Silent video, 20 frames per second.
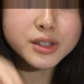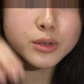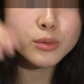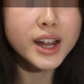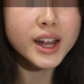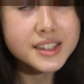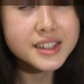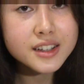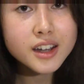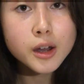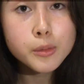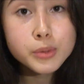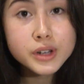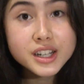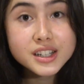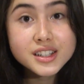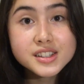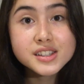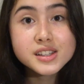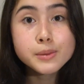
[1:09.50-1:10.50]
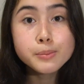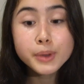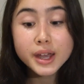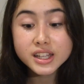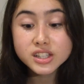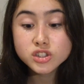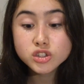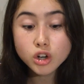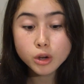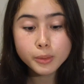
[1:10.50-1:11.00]
this eraser company does the
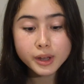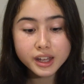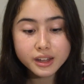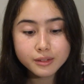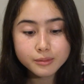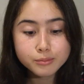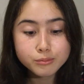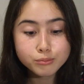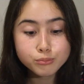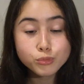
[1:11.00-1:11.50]
best job at